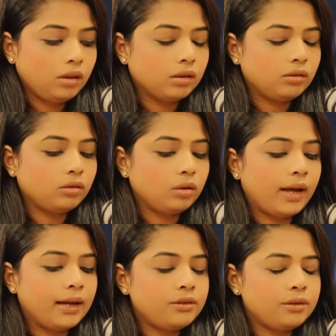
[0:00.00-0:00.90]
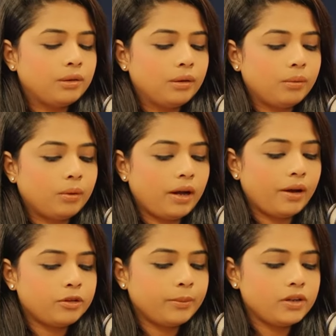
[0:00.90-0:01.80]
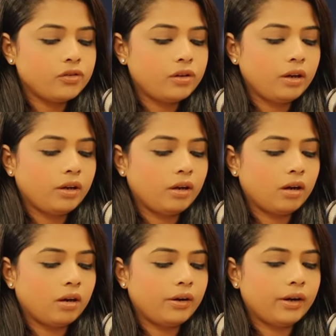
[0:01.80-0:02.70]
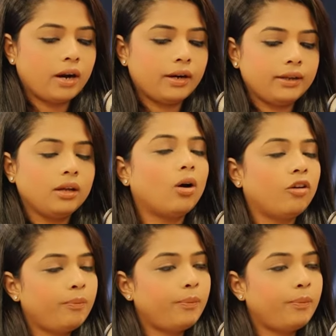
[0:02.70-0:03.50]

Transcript: Yes, so that's uh, what I was mentioning uh, regarding the off